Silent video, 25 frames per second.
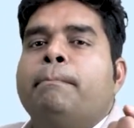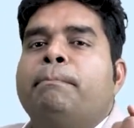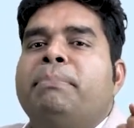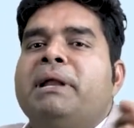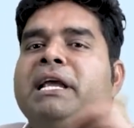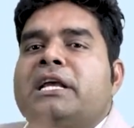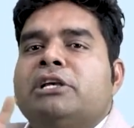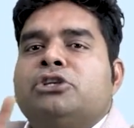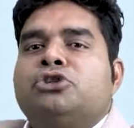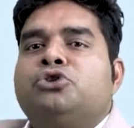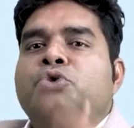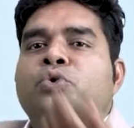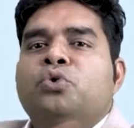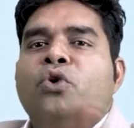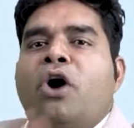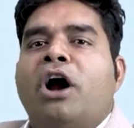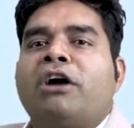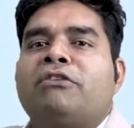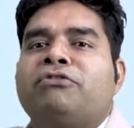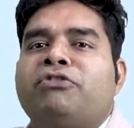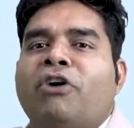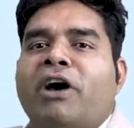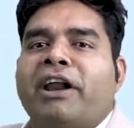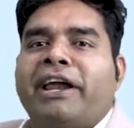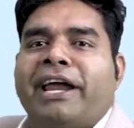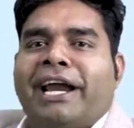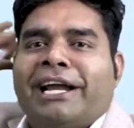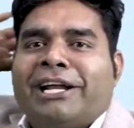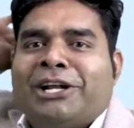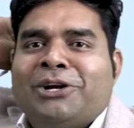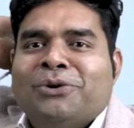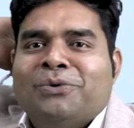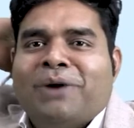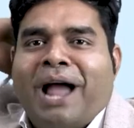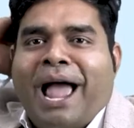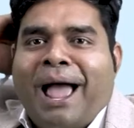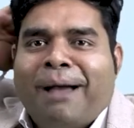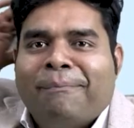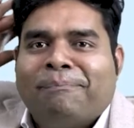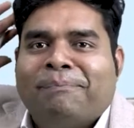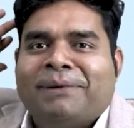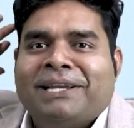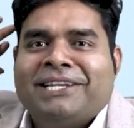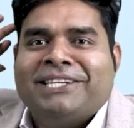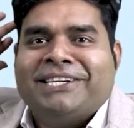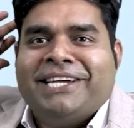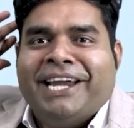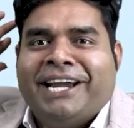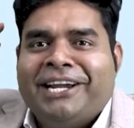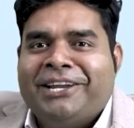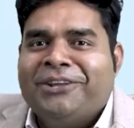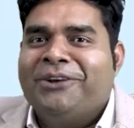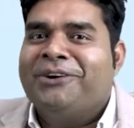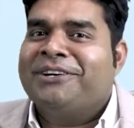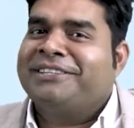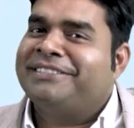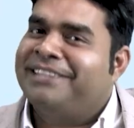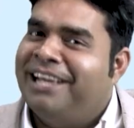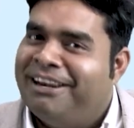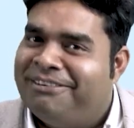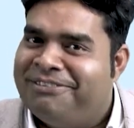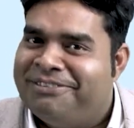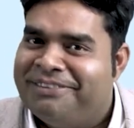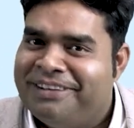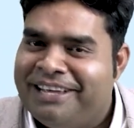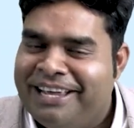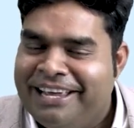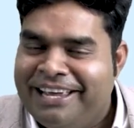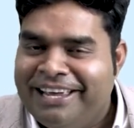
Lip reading: please do not forget to appreciate yourself,